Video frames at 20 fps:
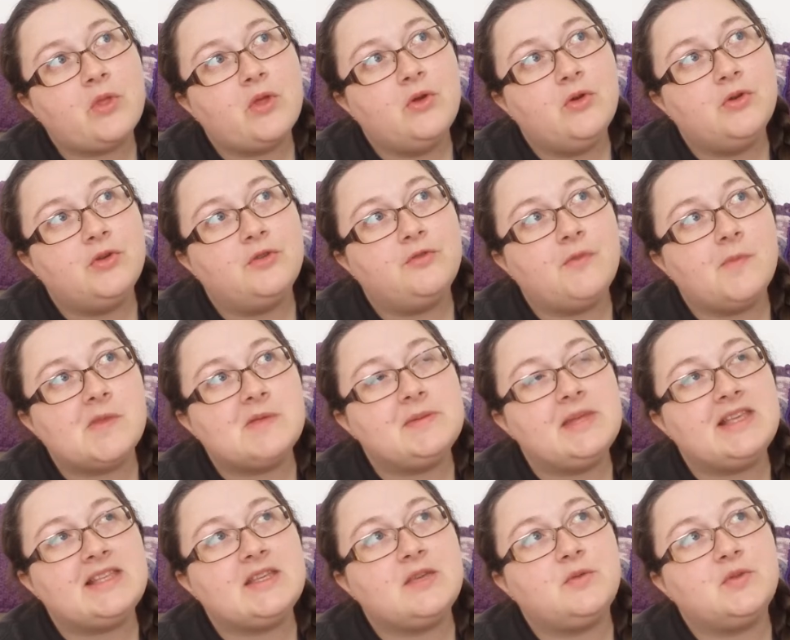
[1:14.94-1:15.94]
ordered from this
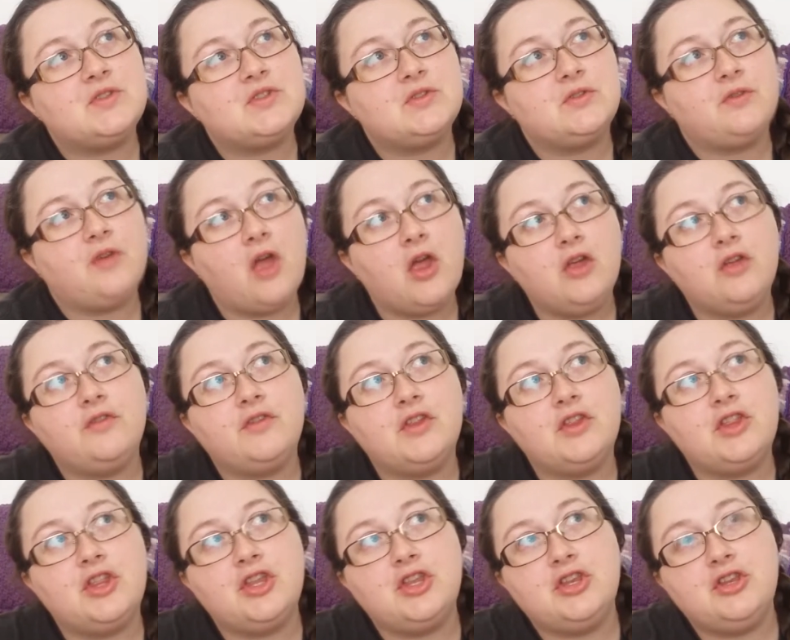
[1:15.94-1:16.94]
place, it was sort of
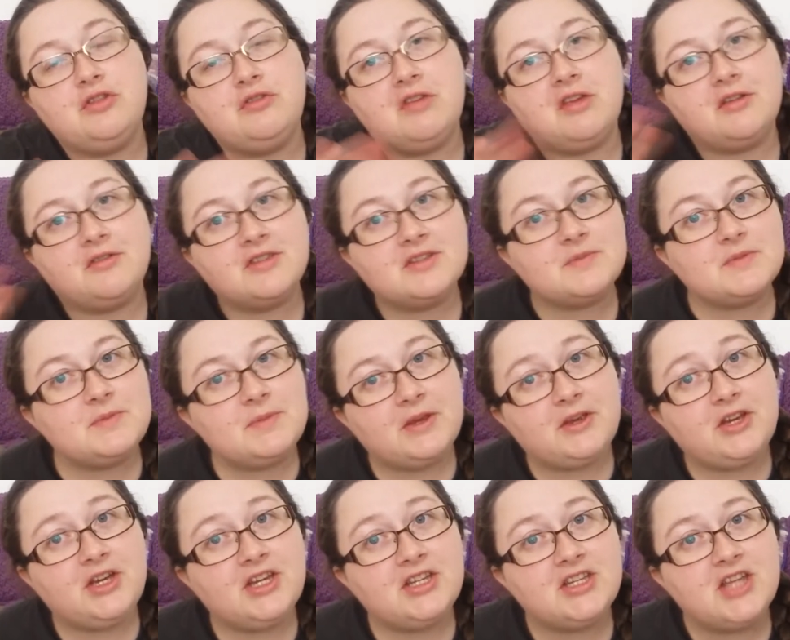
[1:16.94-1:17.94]
over the New Year Christmas
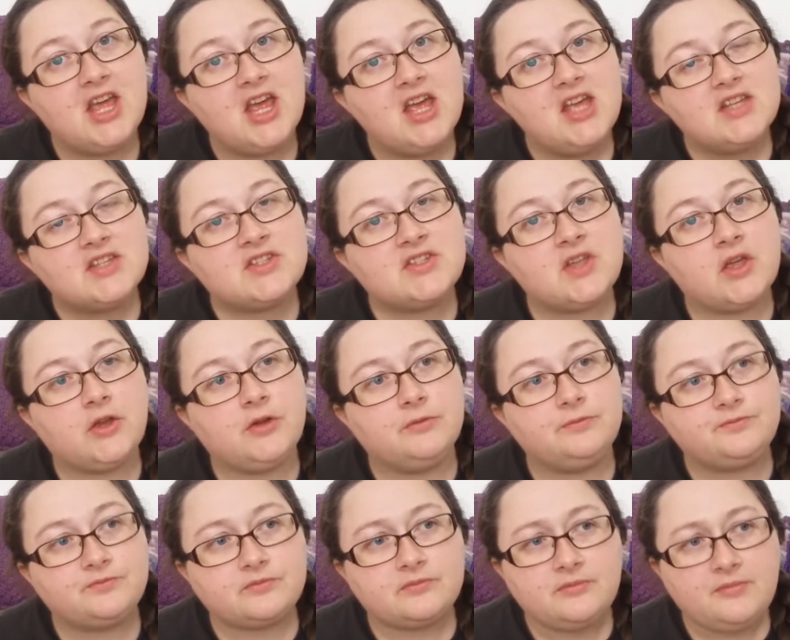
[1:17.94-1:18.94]
period, so
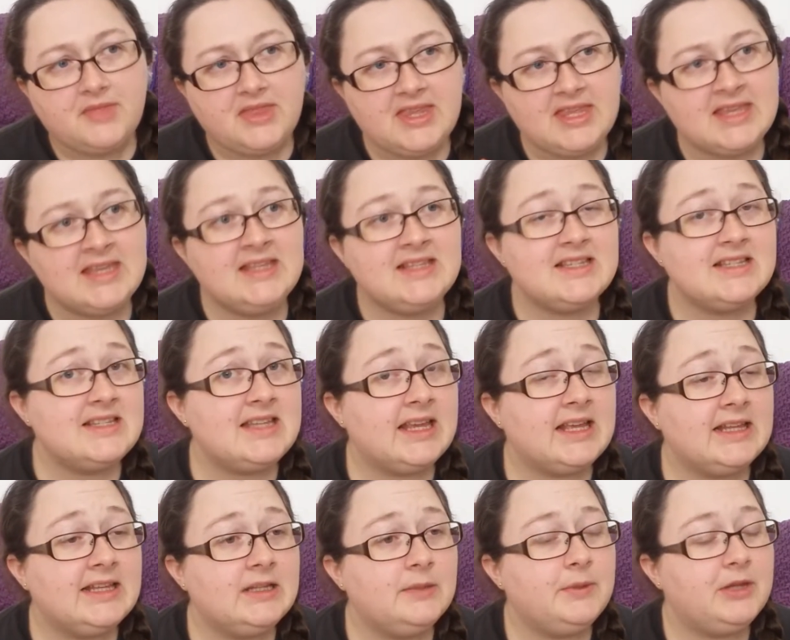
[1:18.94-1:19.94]
it did take
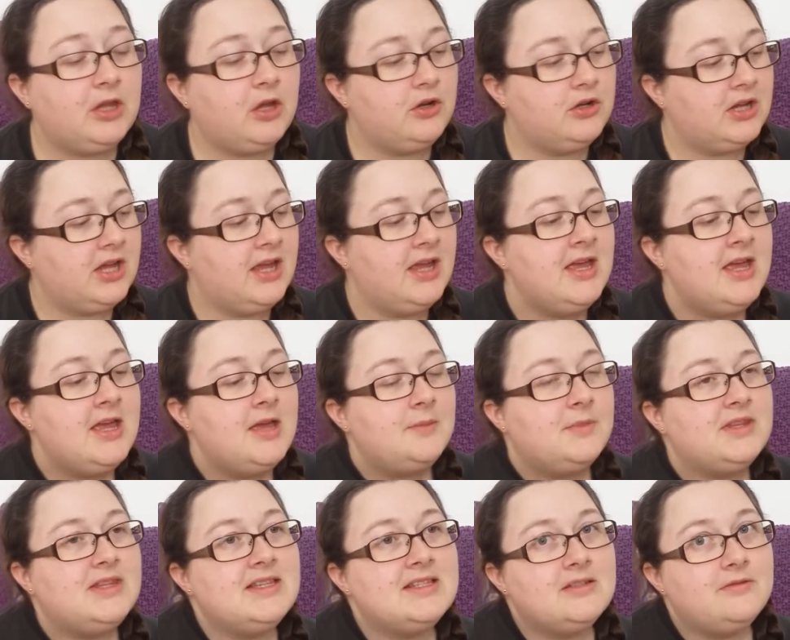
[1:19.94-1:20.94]
a little bit longer,
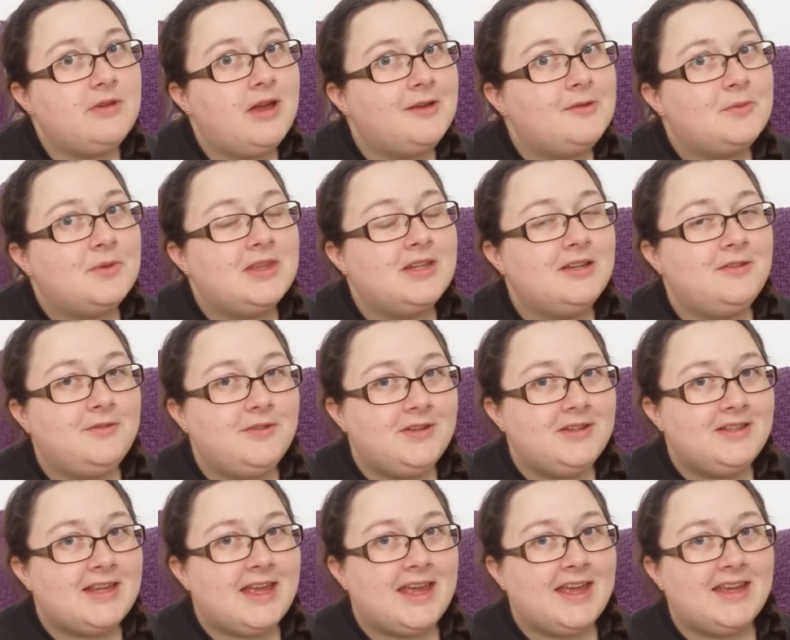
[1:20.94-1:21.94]
but this arrived within a
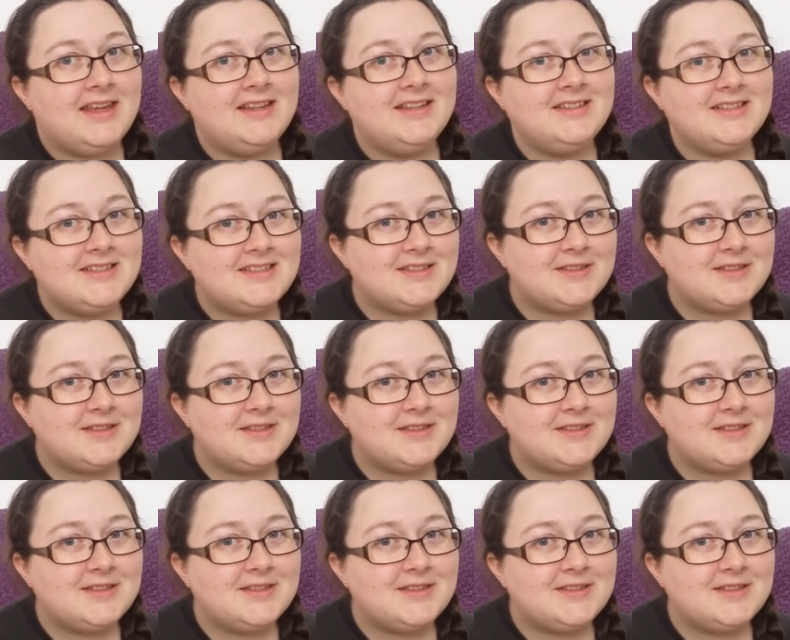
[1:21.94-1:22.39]
few days.